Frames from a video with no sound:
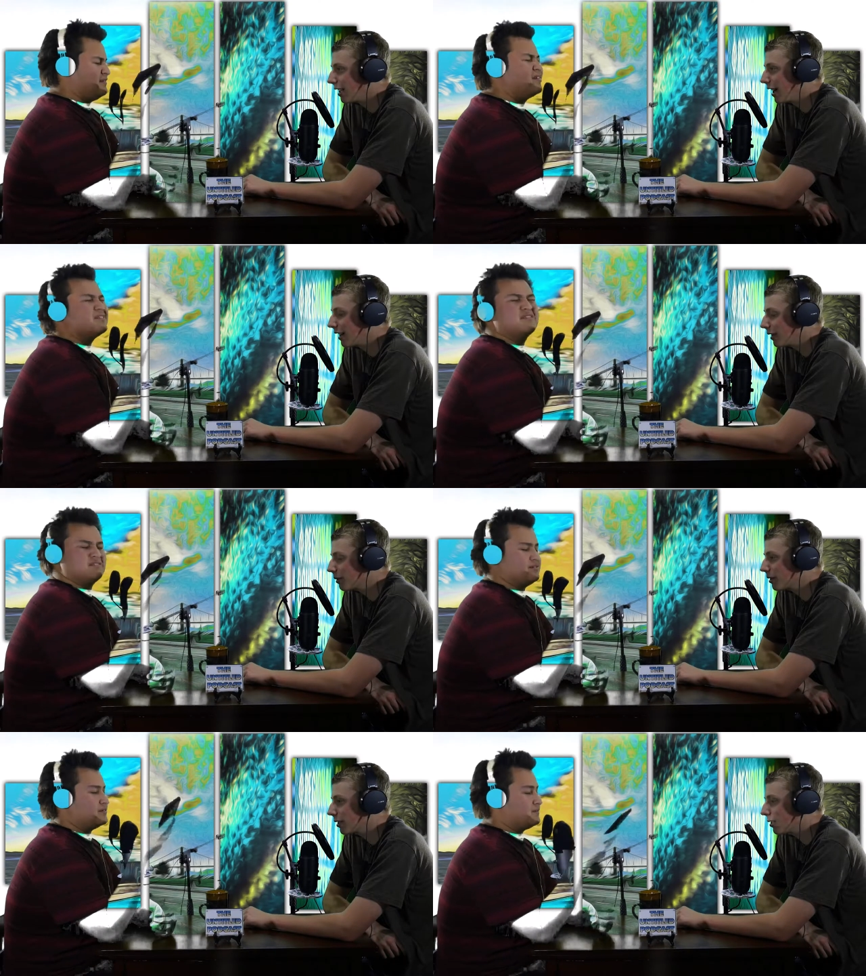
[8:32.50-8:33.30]
Speaker 1: I think
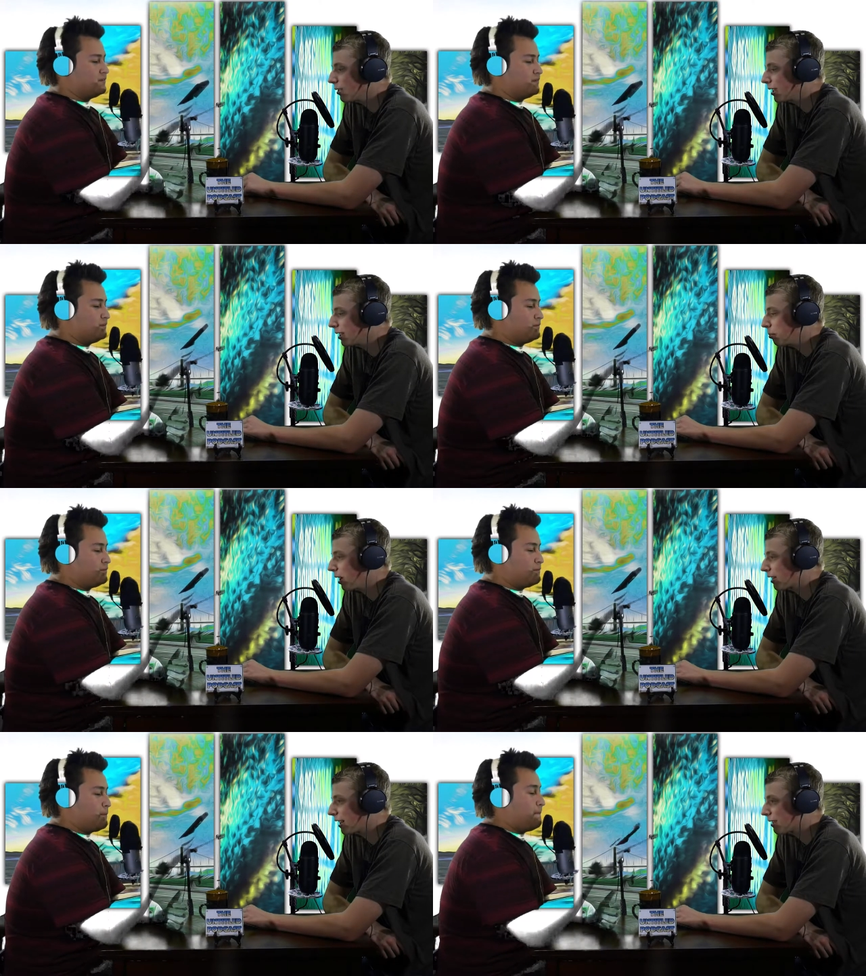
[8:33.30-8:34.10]
we should close out the
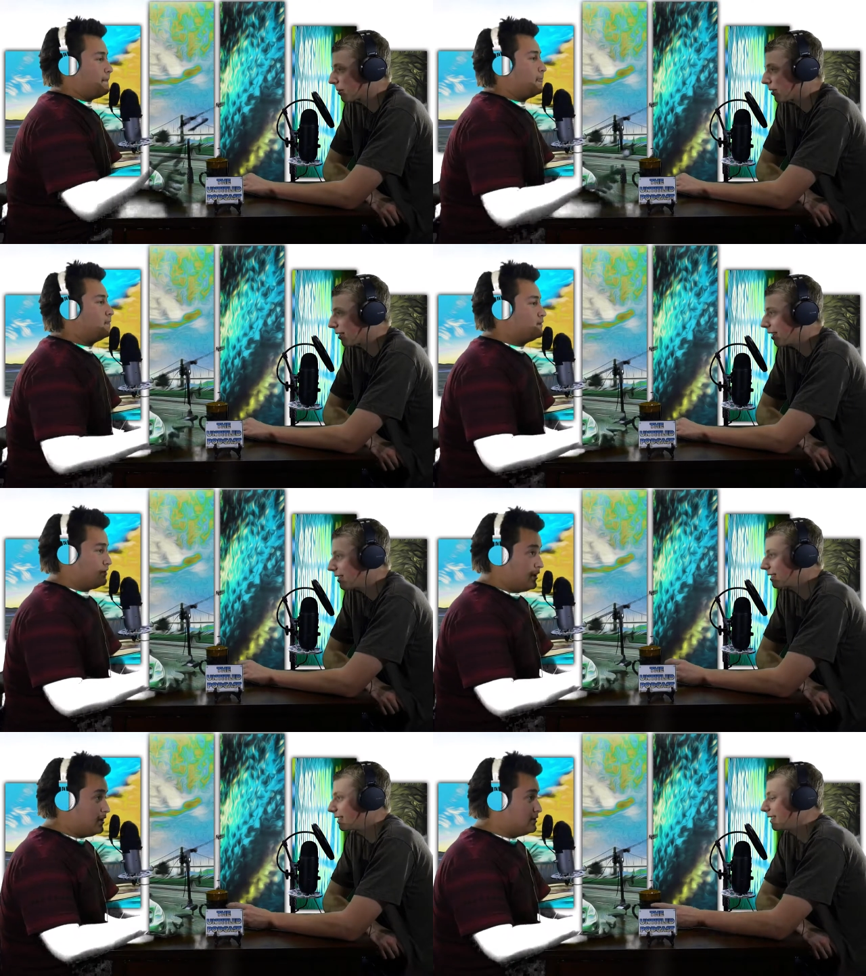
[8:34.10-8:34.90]
podcast with that.
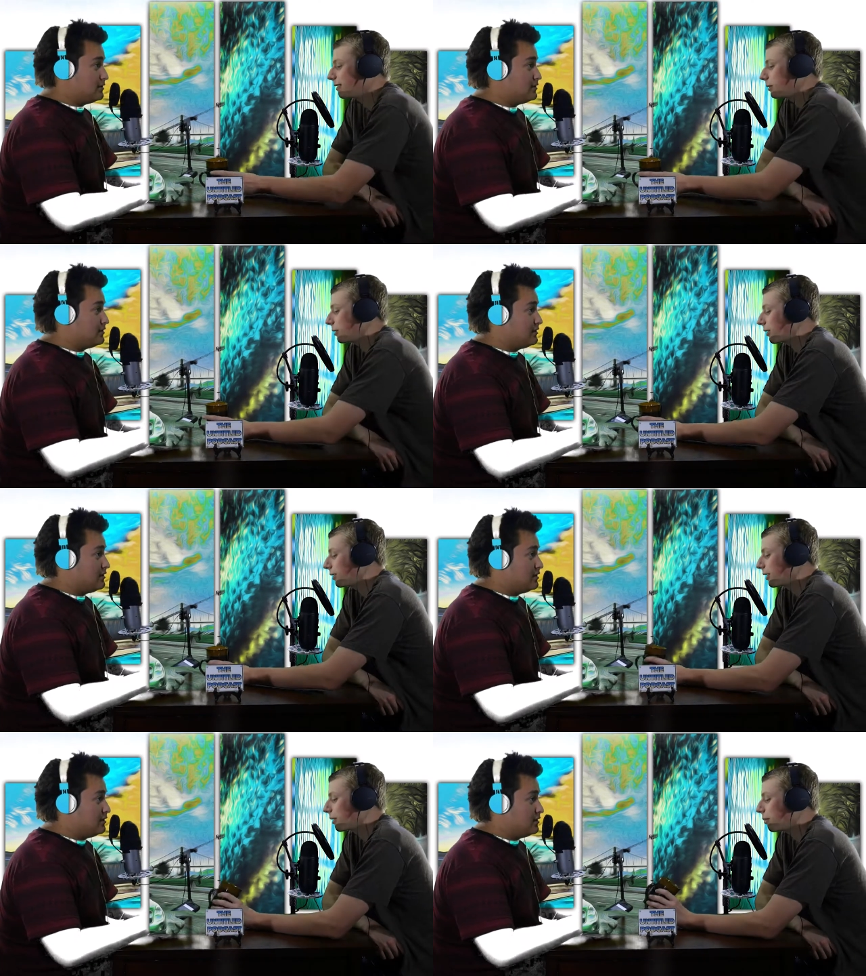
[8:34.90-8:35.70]
Speaker 2: Huh? We should
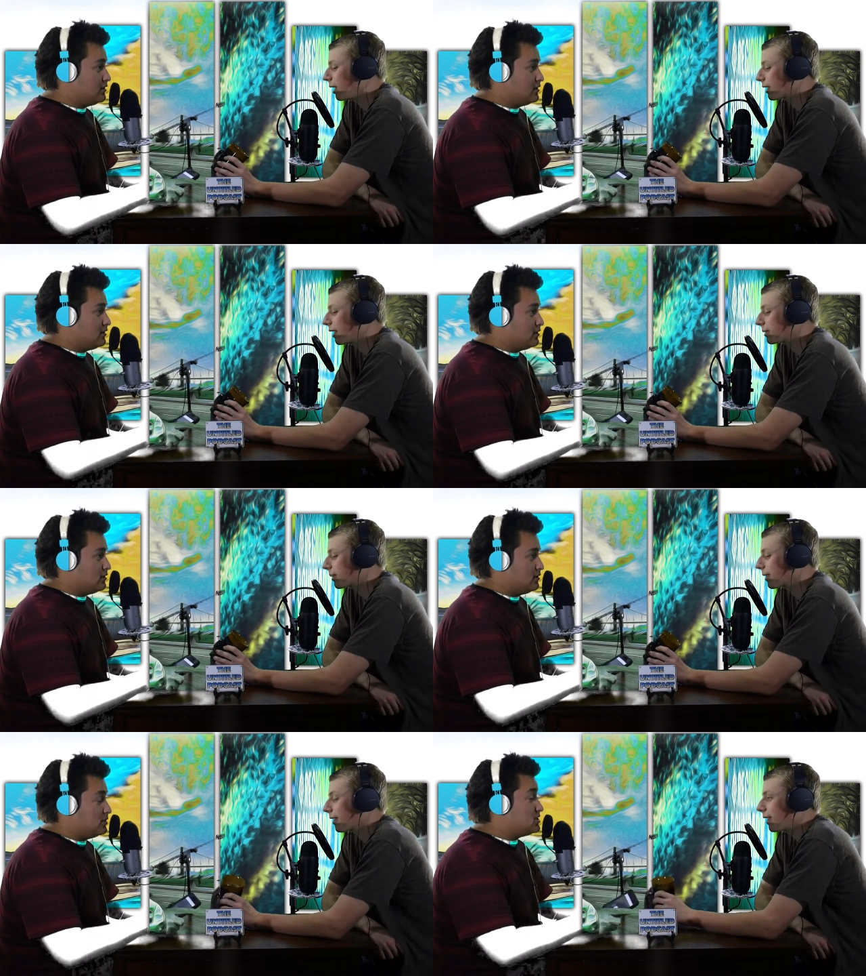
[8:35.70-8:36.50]
close out the podcast
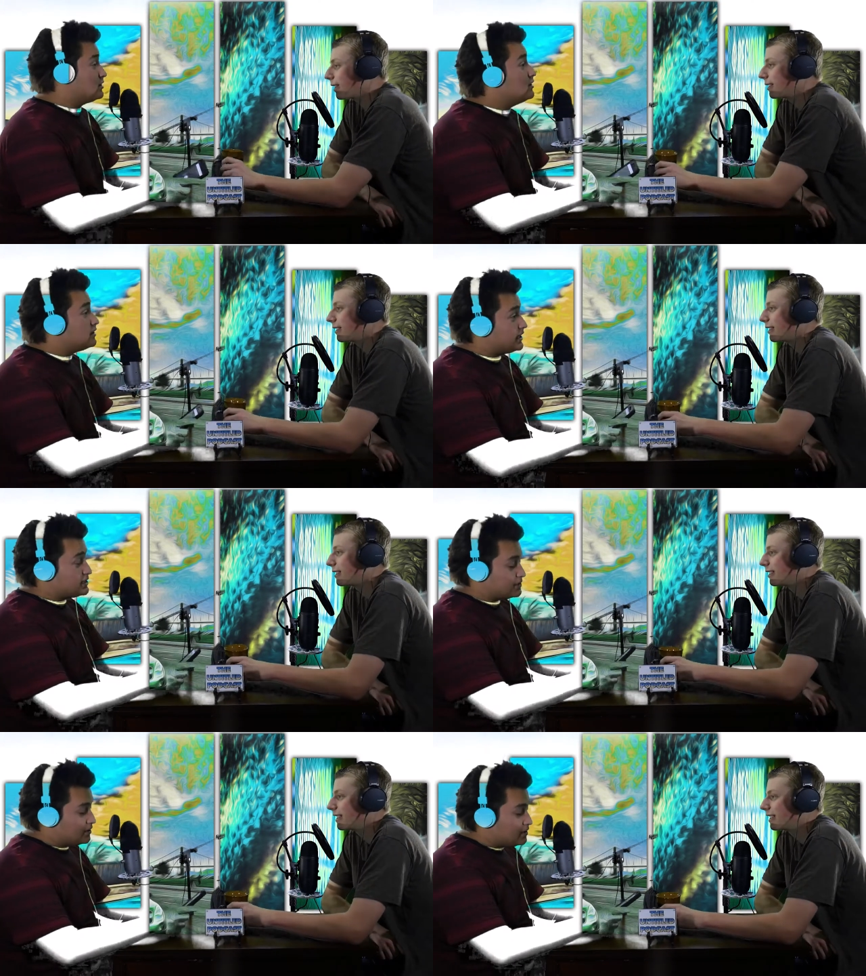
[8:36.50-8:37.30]
with that. We should.
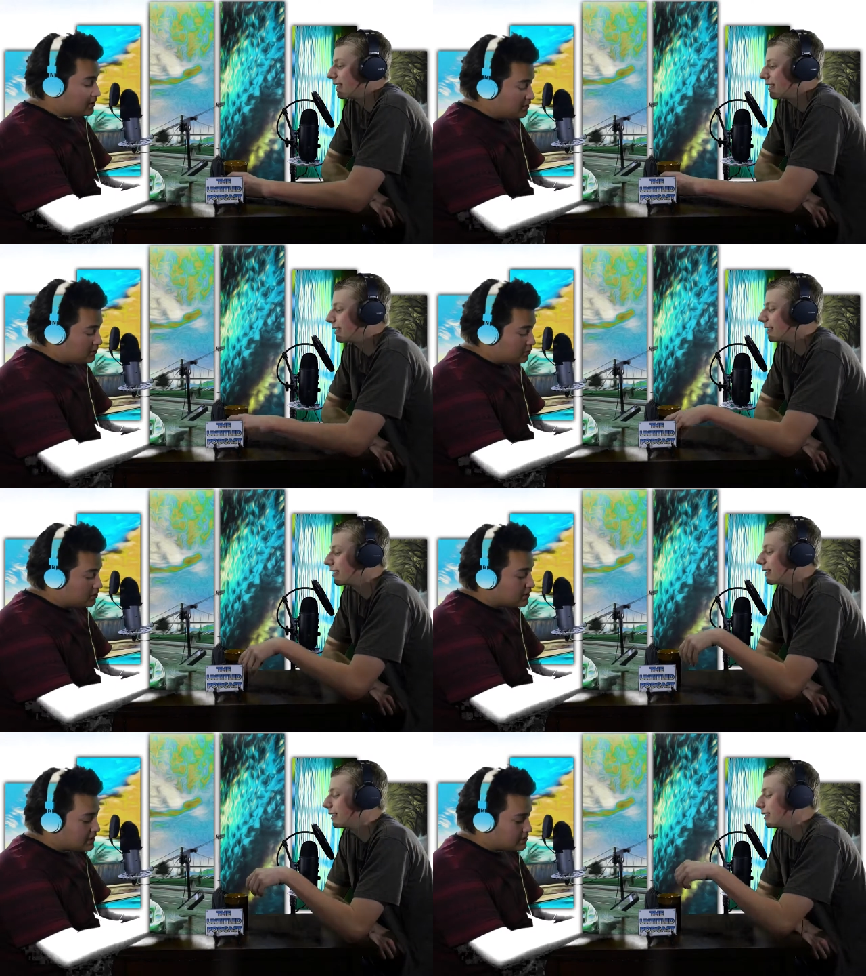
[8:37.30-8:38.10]
That's good. We'll
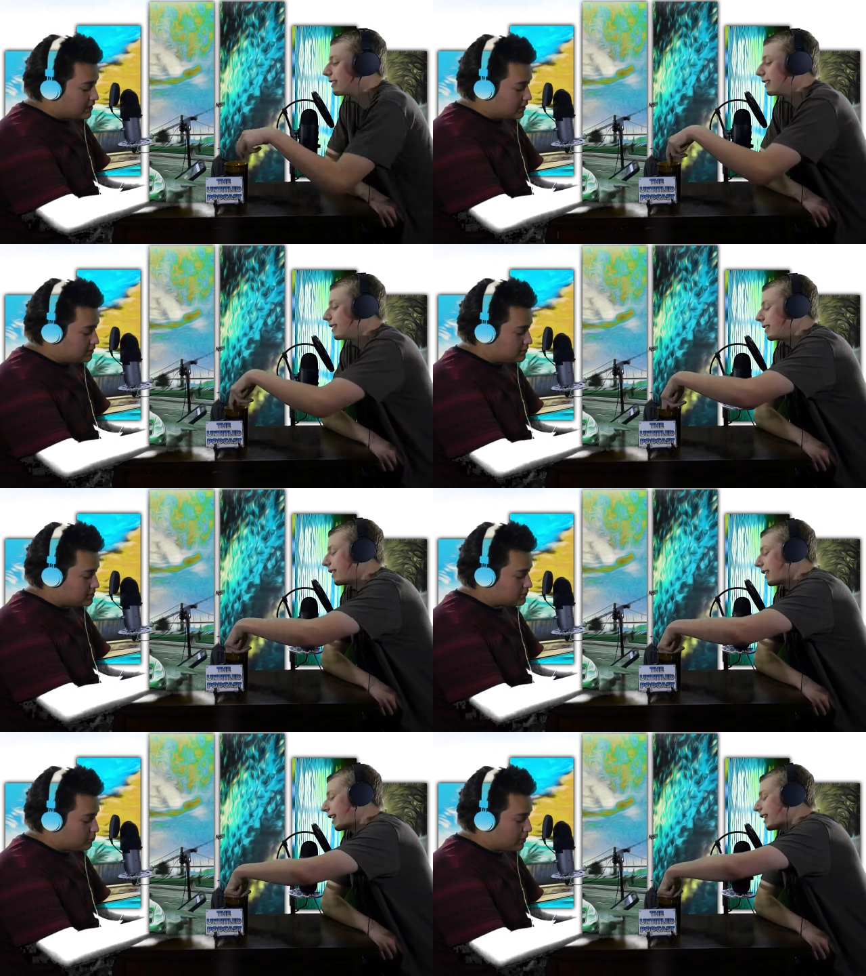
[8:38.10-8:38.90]
do that today.
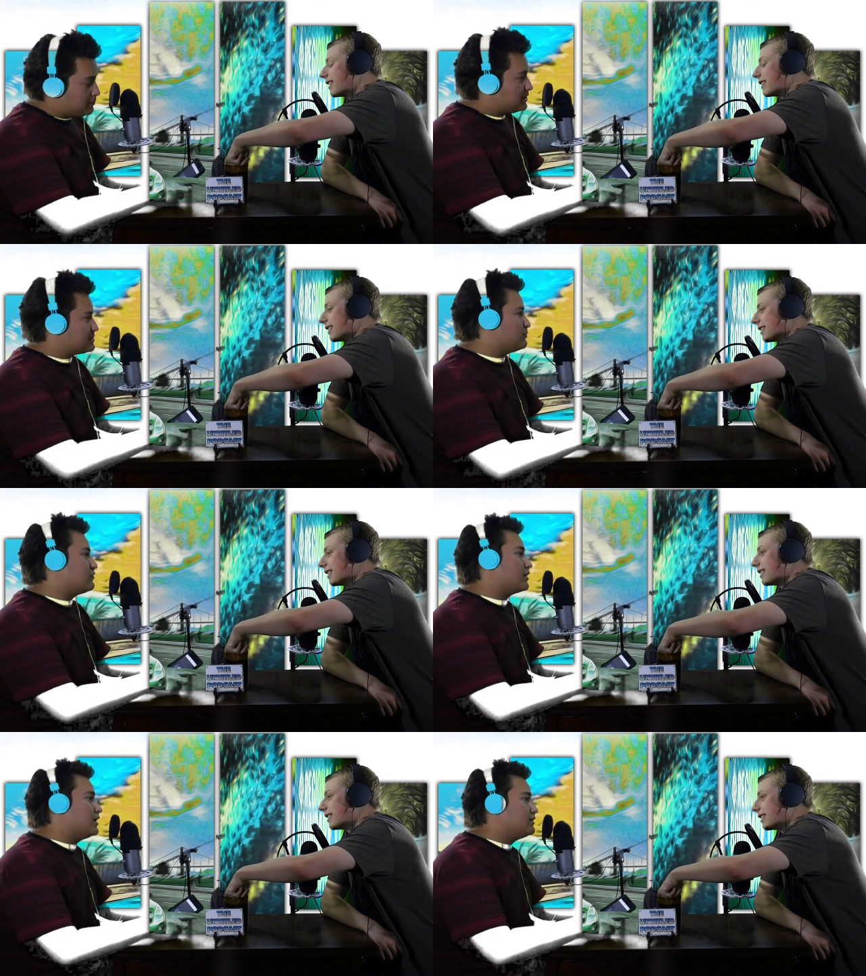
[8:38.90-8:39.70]
Just okay. remind me because I'm going
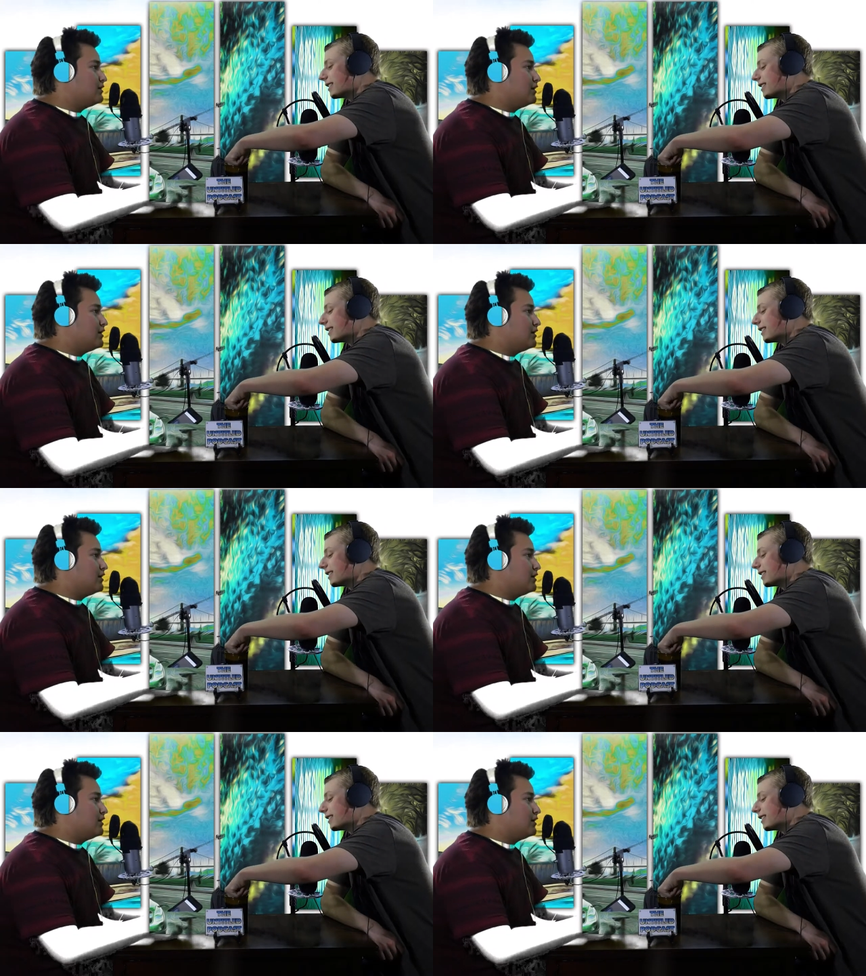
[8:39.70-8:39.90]
to forget.